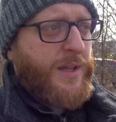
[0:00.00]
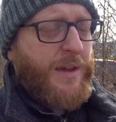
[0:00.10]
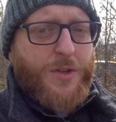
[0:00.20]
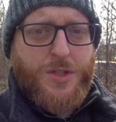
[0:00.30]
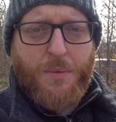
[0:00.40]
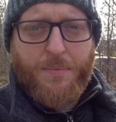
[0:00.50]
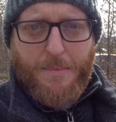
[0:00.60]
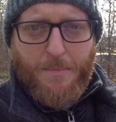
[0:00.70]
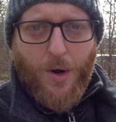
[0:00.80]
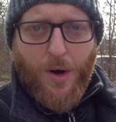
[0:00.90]
give us
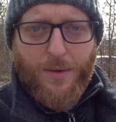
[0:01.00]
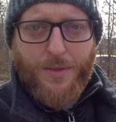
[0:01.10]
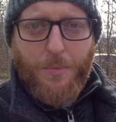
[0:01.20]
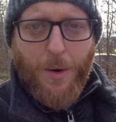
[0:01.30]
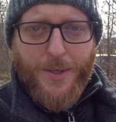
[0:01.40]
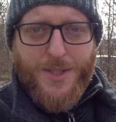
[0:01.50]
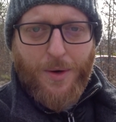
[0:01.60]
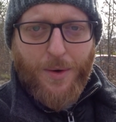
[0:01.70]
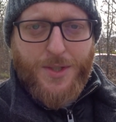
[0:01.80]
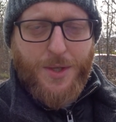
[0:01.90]
something more than what we
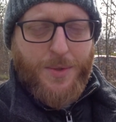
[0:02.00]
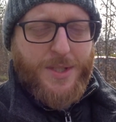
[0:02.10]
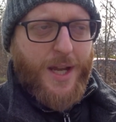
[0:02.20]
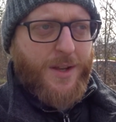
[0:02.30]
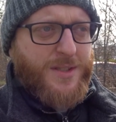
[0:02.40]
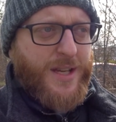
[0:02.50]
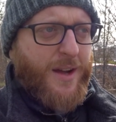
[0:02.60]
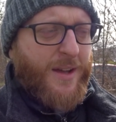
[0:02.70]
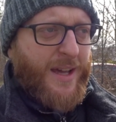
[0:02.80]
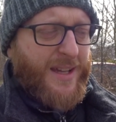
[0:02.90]
saw on Tuesday, because
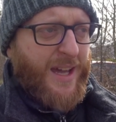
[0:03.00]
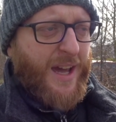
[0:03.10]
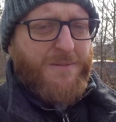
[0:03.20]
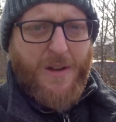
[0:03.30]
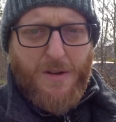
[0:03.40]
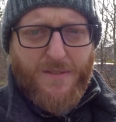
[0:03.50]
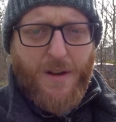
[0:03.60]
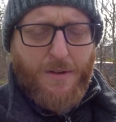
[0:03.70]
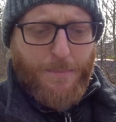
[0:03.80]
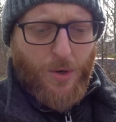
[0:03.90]
that, yeah, very,
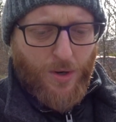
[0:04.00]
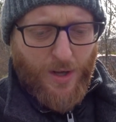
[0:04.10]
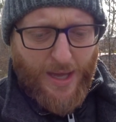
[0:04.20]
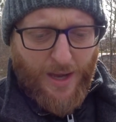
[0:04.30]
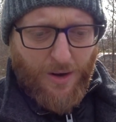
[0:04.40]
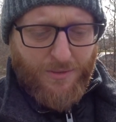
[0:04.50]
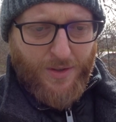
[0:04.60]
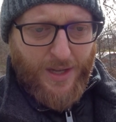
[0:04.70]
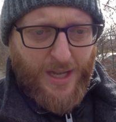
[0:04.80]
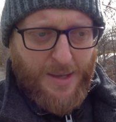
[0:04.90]
very poor.
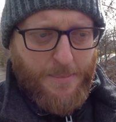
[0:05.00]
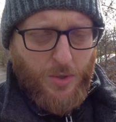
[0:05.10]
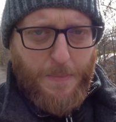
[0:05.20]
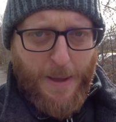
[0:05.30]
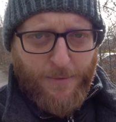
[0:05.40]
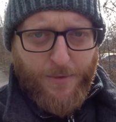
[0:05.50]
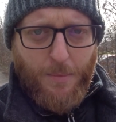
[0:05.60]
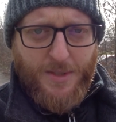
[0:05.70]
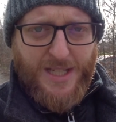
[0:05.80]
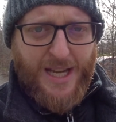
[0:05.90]
Hopefully, much better
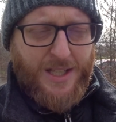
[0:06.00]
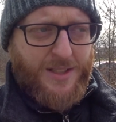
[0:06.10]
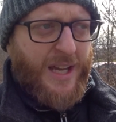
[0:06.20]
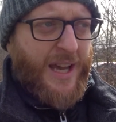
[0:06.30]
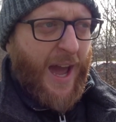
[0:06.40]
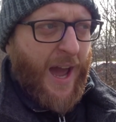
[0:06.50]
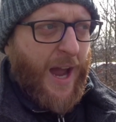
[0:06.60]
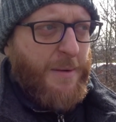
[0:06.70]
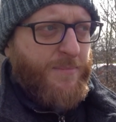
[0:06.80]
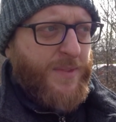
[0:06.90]
performance needed.
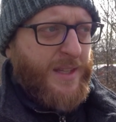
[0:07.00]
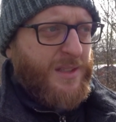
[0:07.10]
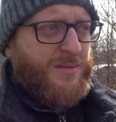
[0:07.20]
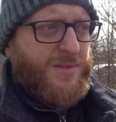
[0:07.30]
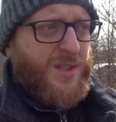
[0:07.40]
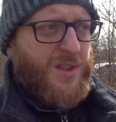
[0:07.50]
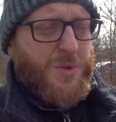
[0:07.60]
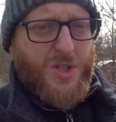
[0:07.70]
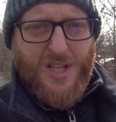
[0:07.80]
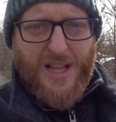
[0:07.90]
Um, there
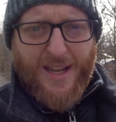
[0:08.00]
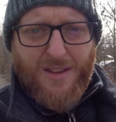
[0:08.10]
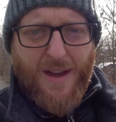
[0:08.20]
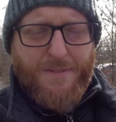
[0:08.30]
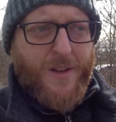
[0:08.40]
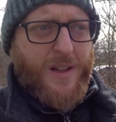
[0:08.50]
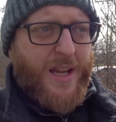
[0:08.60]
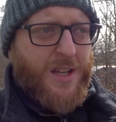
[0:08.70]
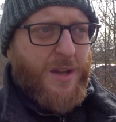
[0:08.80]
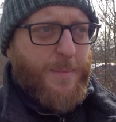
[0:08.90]
was just a lack of effort,
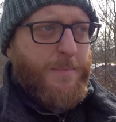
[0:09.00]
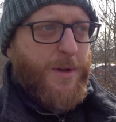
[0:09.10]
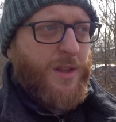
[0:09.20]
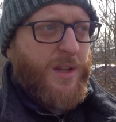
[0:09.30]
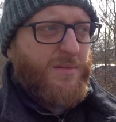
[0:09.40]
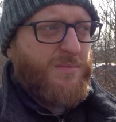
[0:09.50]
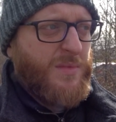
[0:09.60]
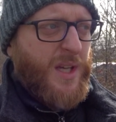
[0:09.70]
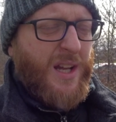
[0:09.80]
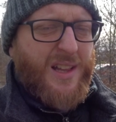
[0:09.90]
lack of commitment, and
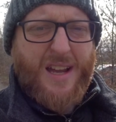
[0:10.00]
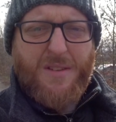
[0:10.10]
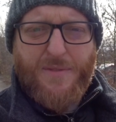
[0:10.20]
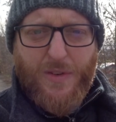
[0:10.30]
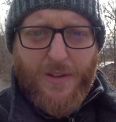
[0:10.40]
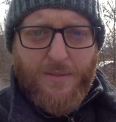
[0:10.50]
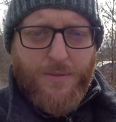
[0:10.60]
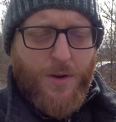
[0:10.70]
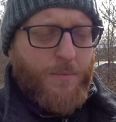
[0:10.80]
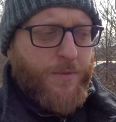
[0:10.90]
lack of everything
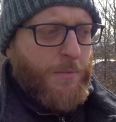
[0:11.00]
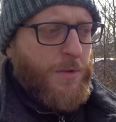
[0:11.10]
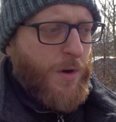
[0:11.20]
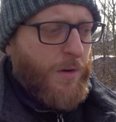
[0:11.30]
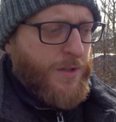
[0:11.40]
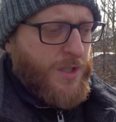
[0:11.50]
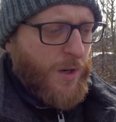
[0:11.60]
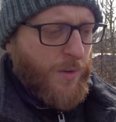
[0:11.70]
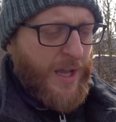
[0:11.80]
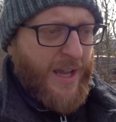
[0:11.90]
from, from the Rovers,
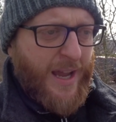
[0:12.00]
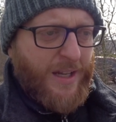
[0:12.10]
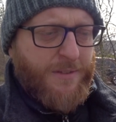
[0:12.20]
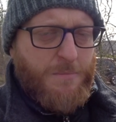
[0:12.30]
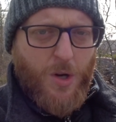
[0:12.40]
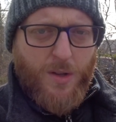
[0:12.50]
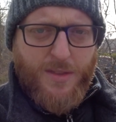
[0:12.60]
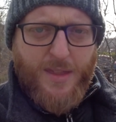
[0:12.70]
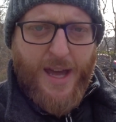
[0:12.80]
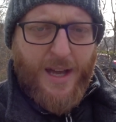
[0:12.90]
so anything more
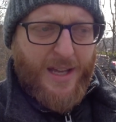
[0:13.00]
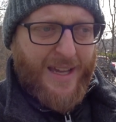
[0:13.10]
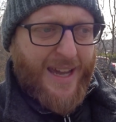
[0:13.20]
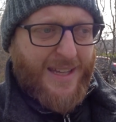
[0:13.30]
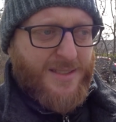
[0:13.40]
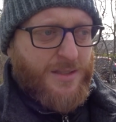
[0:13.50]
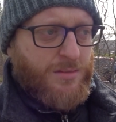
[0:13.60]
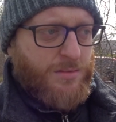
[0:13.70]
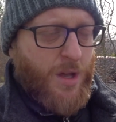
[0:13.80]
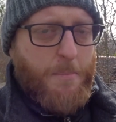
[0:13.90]
than that is
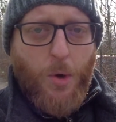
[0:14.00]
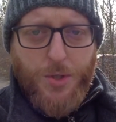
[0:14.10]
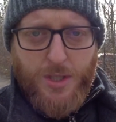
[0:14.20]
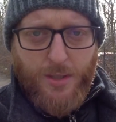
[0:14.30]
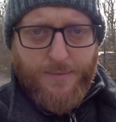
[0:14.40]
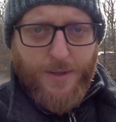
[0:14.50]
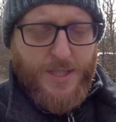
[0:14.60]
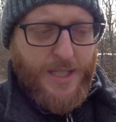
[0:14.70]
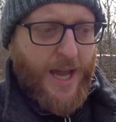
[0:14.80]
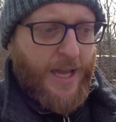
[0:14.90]
a must for
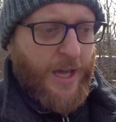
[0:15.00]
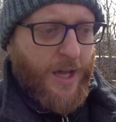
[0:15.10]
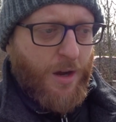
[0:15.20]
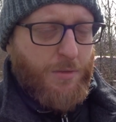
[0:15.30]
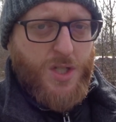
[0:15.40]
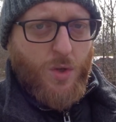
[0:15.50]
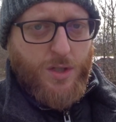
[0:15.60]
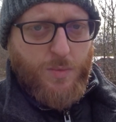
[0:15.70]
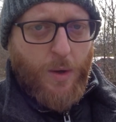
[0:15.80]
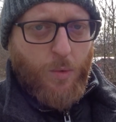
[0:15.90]
today. A result
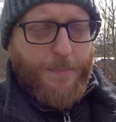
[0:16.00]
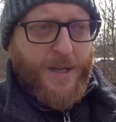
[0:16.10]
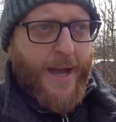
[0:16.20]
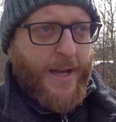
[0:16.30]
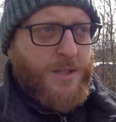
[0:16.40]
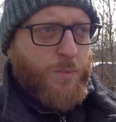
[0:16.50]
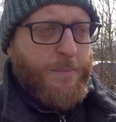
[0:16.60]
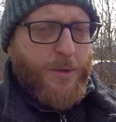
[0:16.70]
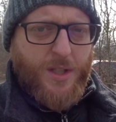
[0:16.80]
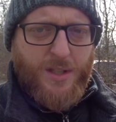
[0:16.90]
as well would be nice.
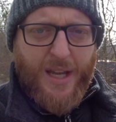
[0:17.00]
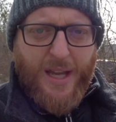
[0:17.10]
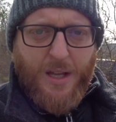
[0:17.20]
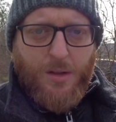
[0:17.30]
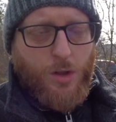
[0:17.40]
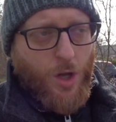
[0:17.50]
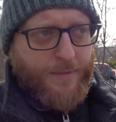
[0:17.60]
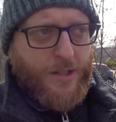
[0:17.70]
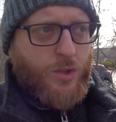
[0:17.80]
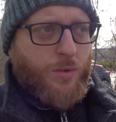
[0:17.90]
Wimbledon, a lot
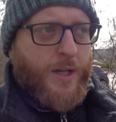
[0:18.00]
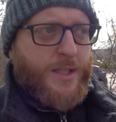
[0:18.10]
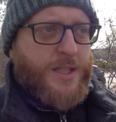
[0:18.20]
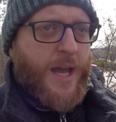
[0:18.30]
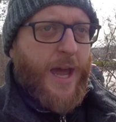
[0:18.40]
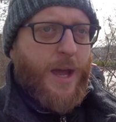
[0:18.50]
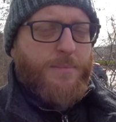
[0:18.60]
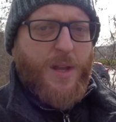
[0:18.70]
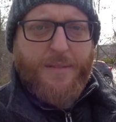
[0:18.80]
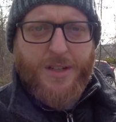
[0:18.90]
of injuries, um,
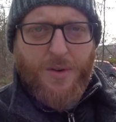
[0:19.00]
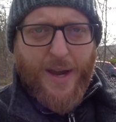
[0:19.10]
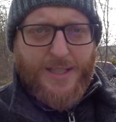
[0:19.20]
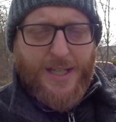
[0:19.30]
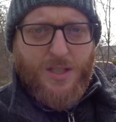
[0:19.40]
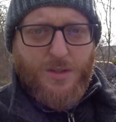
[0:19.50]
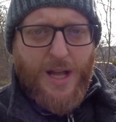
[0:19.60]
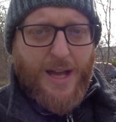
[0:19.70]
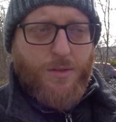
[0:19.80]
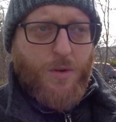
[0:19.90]
not having a great season like